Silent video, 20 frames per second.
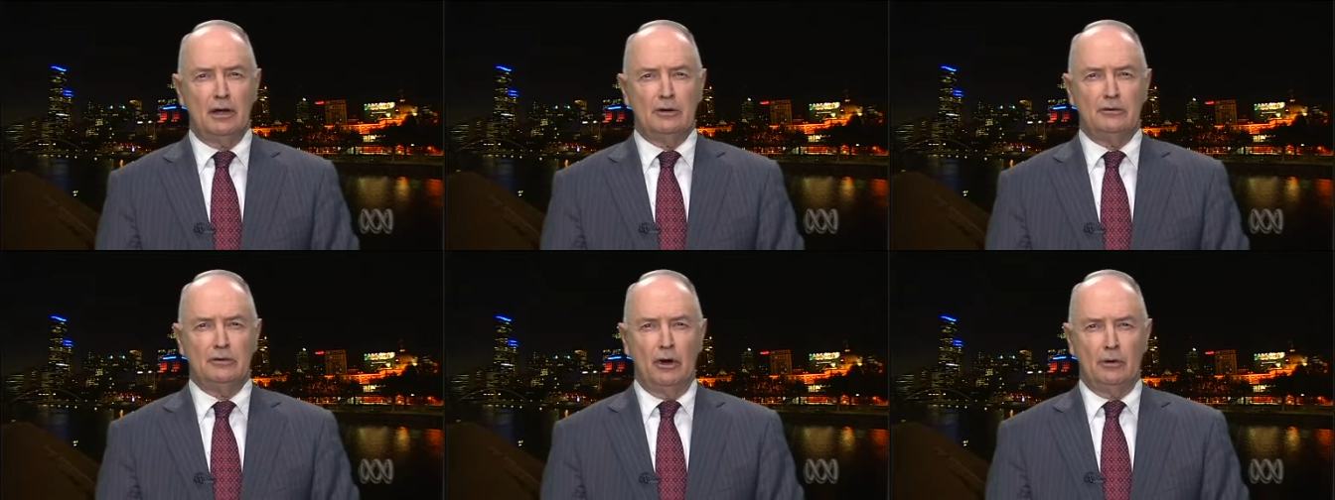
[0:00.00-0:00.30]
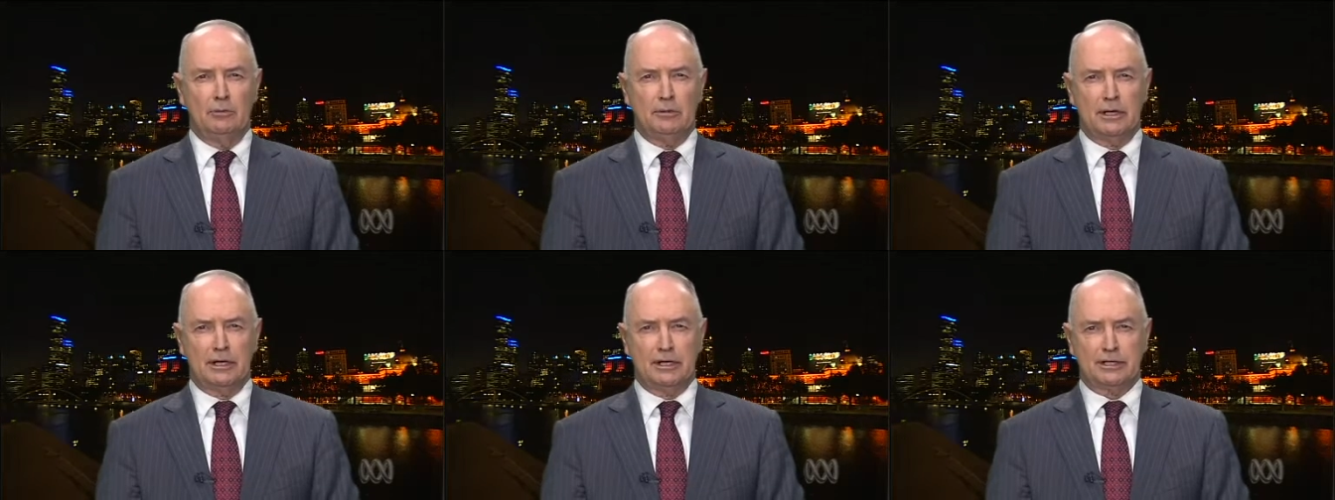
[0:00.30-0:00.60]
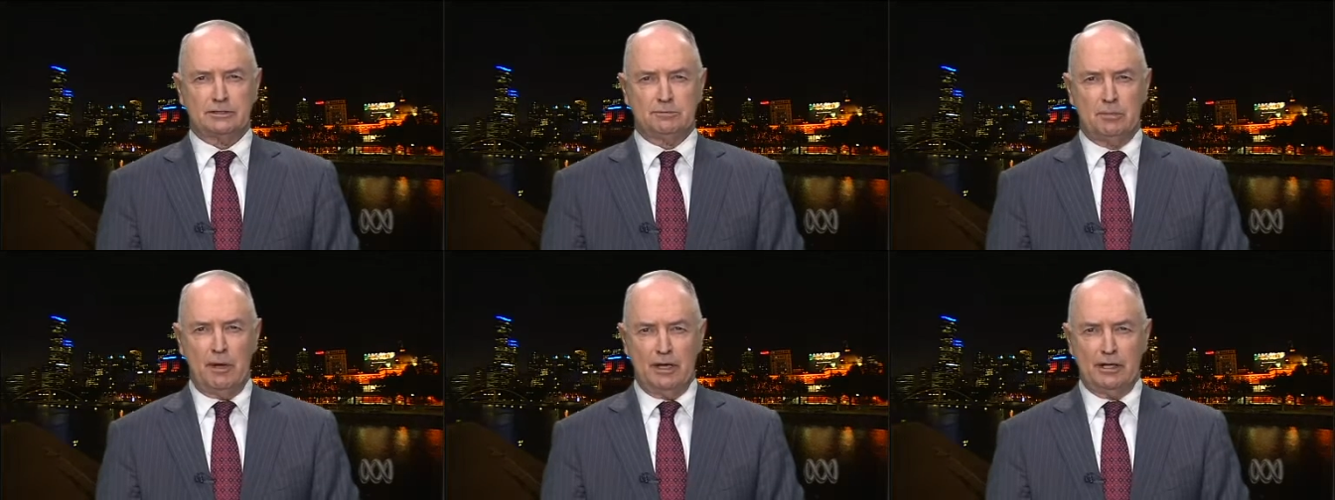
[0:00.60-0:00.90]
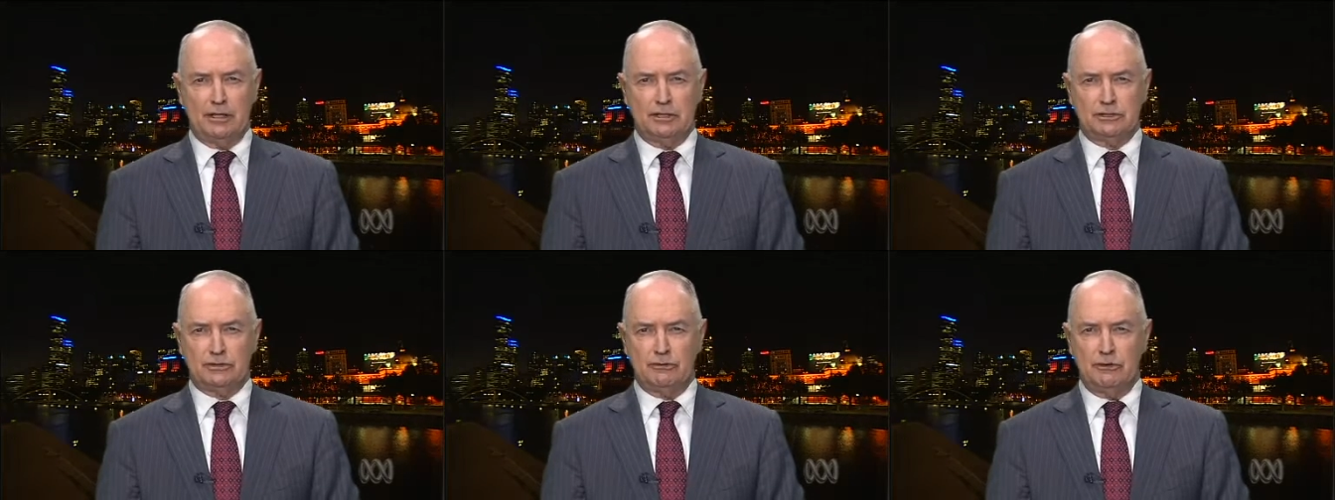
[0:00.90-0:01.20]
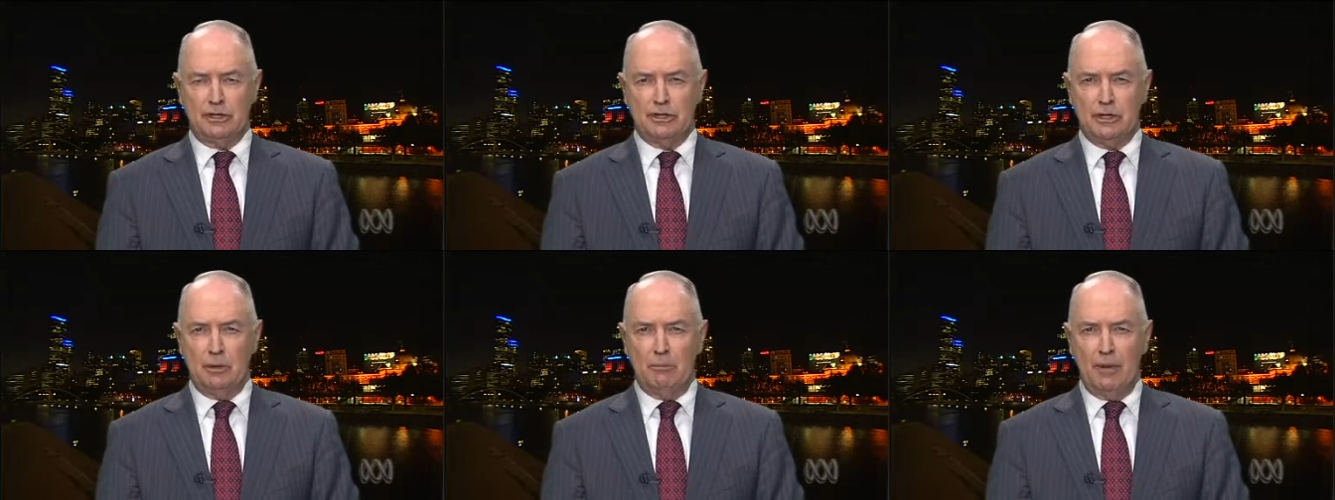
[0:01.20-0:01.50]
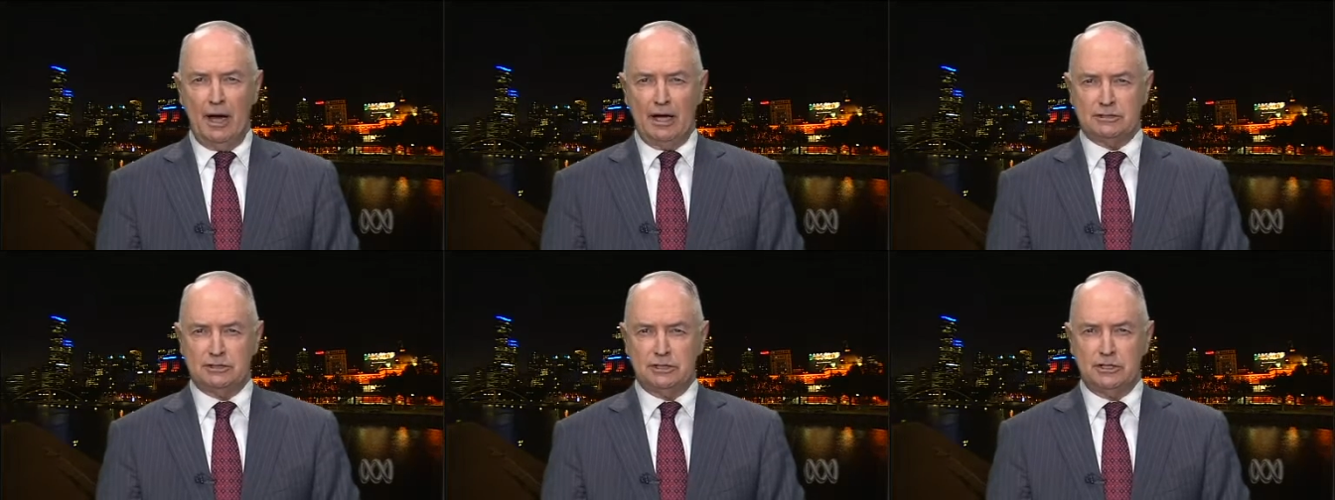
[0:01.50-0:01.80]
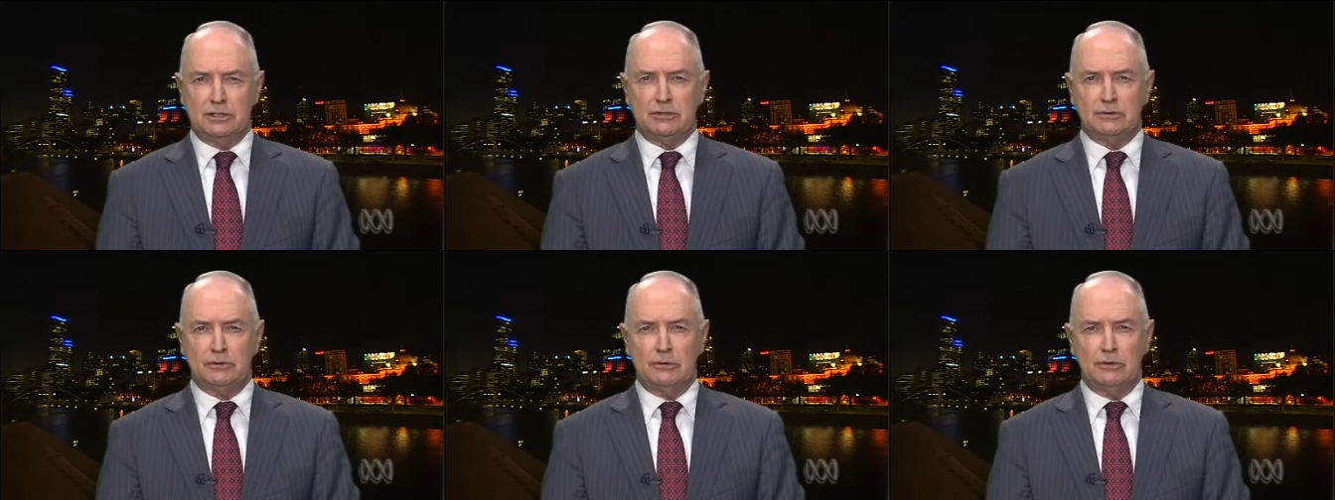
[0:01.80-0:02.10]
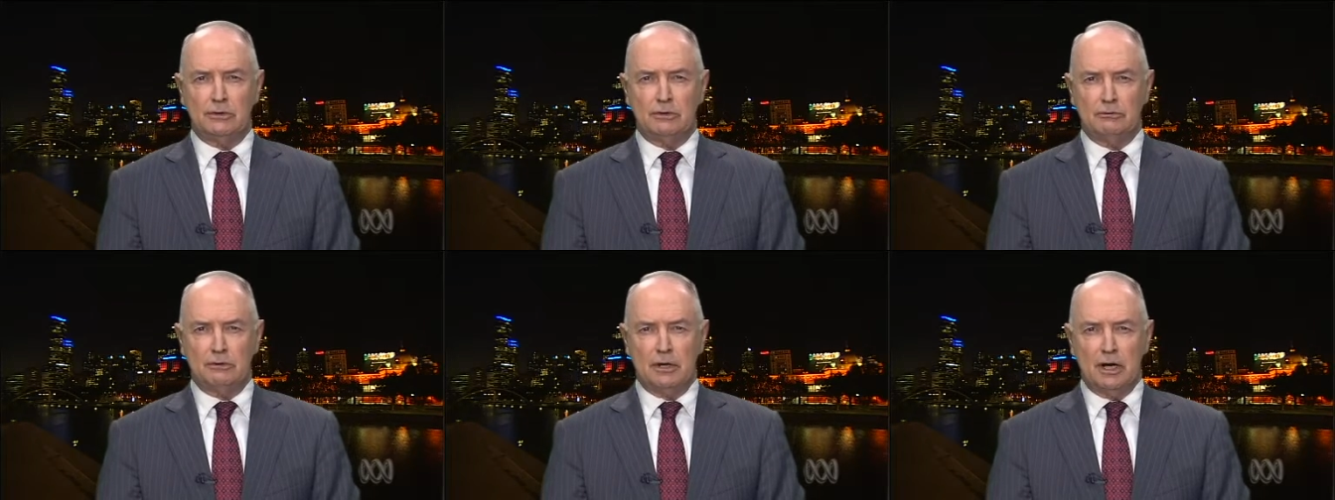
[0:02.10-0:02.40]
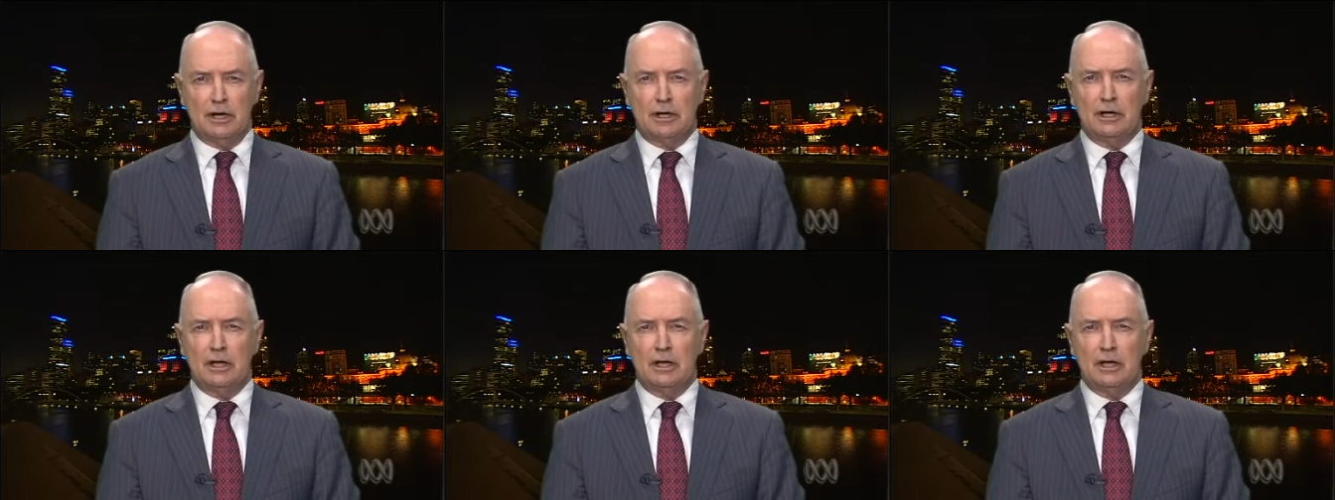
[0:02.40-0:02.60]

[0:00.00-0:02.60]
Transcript: nominal expenditure in the budget or